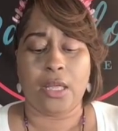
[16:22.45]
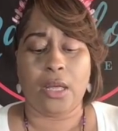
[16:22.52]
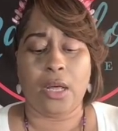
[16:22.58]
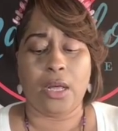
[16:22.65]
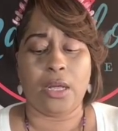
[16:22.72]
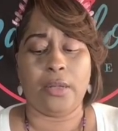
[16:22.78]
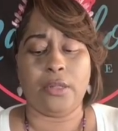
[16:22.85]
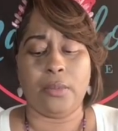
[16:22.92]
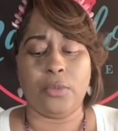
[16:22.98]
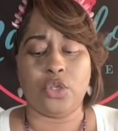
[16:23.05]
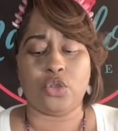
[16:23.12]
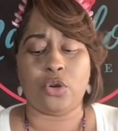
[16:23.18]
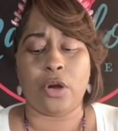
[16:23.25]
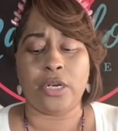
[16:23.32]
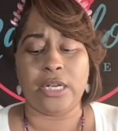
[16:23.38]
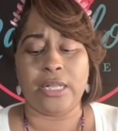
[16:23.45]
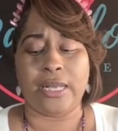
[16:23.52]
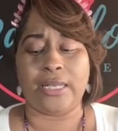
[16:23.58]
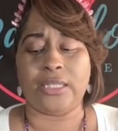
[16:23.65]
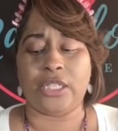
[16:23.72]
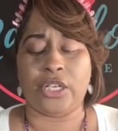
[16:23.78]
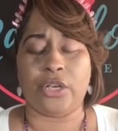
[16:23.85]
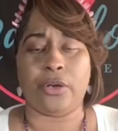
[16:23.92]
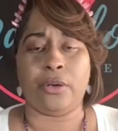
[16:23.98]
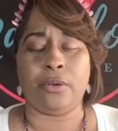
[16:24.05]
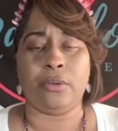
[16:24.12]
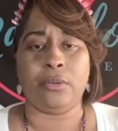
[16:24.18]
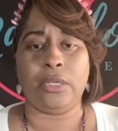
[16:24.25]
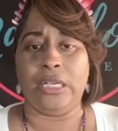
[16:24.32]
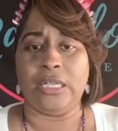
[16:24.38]
The majority that's
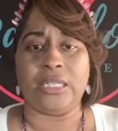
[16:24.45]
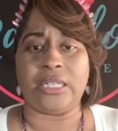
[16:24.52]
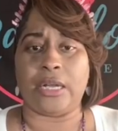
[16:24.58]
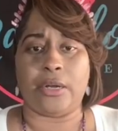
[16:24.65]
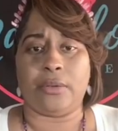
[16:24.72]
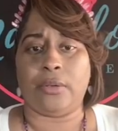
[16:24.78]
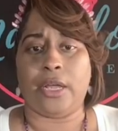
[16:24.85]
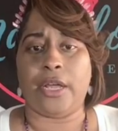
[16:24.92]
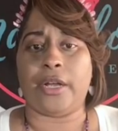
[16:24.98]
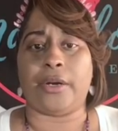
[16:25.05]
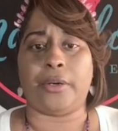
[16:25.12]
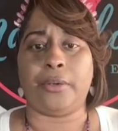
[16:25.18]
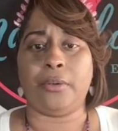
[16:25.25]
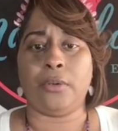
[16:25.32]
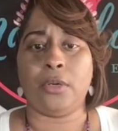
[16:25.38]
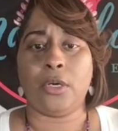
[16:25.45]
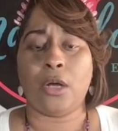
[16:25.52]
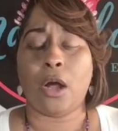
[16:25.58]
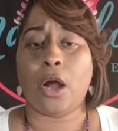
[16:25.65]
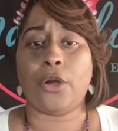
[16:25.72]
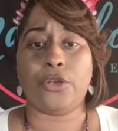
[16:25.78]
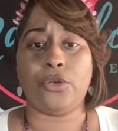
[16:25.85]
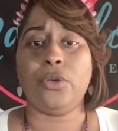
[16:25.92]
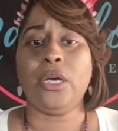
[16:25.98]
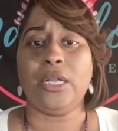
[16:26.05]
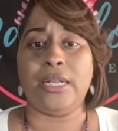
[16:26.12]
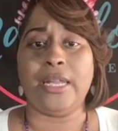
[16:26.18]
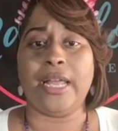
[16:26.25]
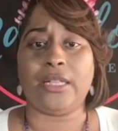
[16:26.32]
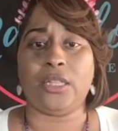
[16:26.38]
here is air. Are you
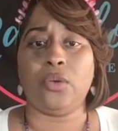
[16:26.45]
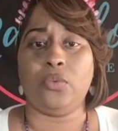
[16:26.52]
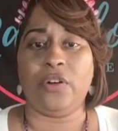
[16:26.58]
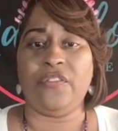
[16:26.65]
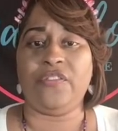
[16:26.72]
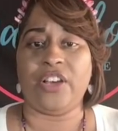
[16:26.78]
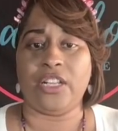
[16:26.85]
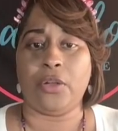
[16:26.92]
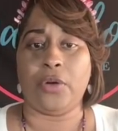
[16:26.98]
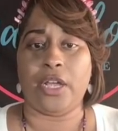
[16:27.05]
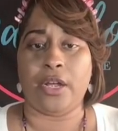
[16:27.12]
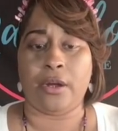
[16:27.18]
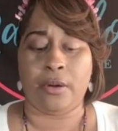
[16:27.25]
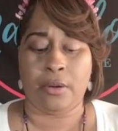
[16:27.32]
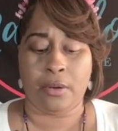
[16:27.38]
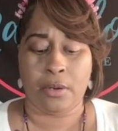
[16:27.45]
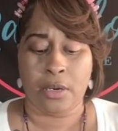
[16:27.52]
connecting with fellow air?